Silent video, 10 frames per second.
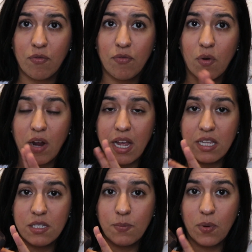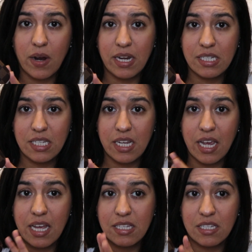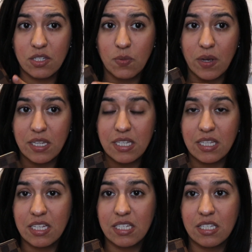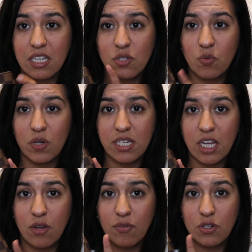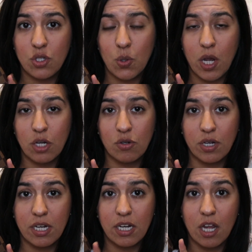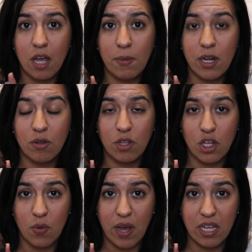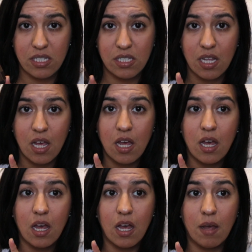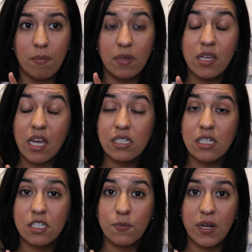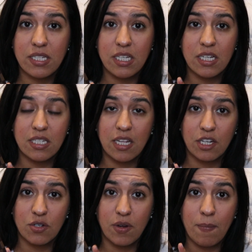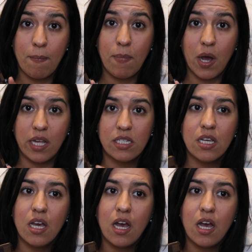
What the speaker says: for as pricey as this was, and this does retail for $200 here in the US, yes, it is pricey, it is luxury, but